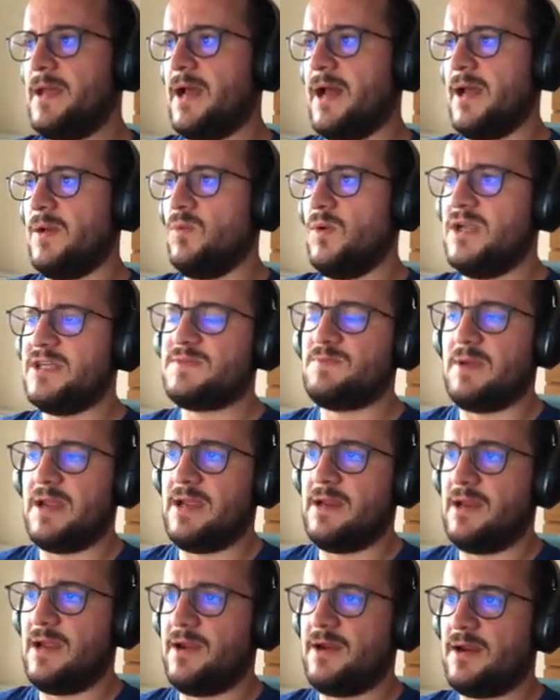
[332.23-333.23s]
I will
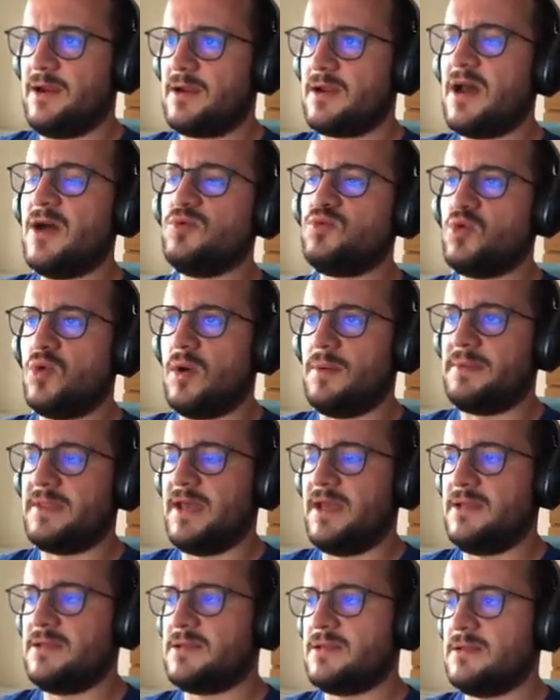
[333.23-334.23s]
explain later how to
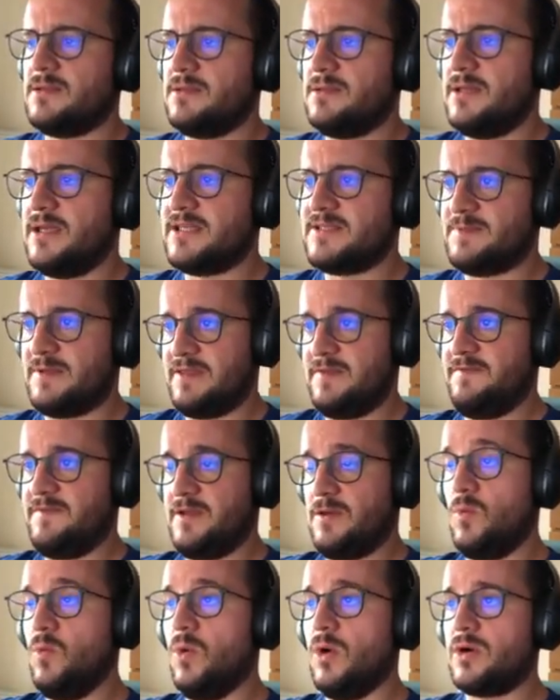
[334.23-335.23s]
update the
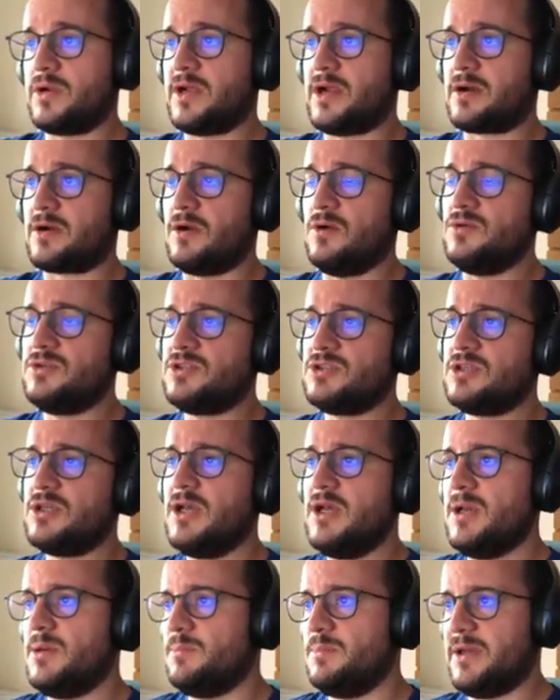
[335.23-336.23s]
specific worker nodes,
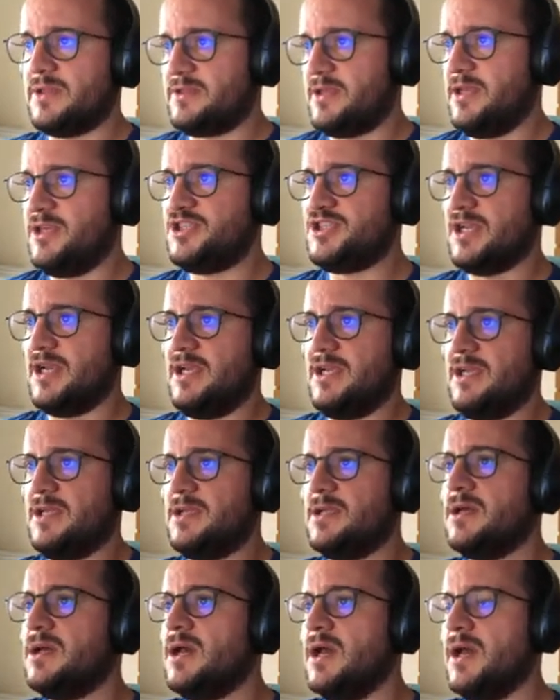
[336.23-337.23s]
but initially
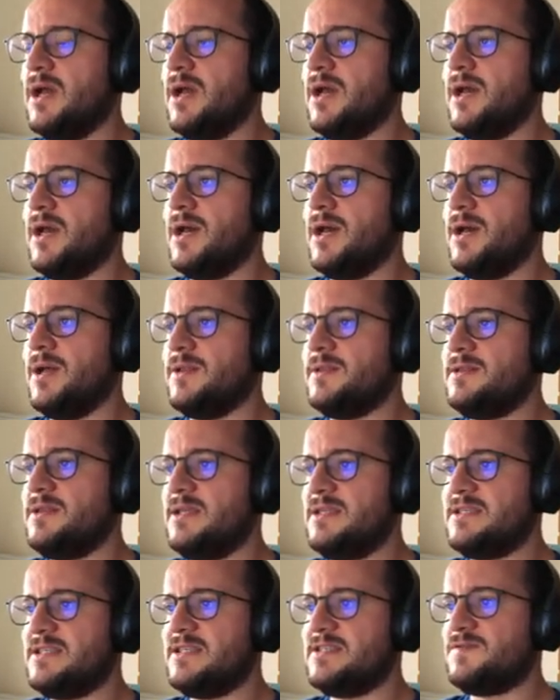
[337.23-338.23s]
uh,
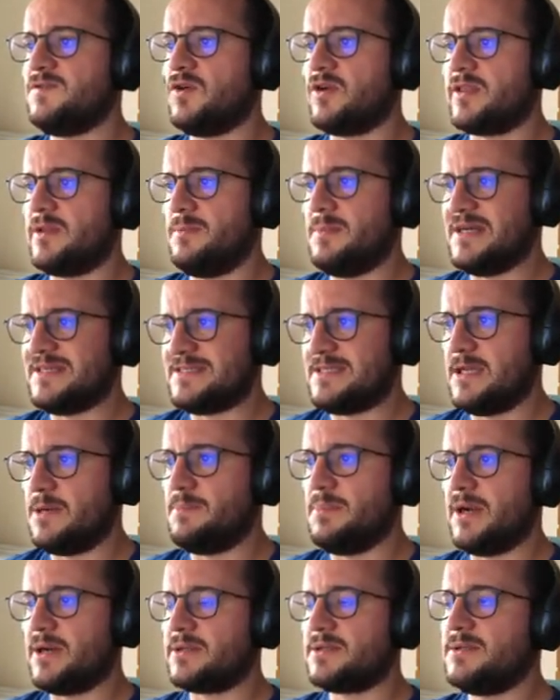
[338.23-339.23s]
this is for the master
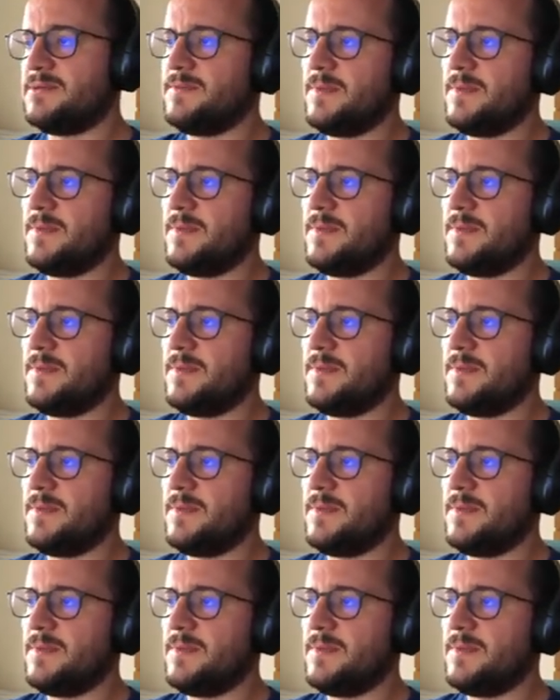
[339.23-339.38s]
part.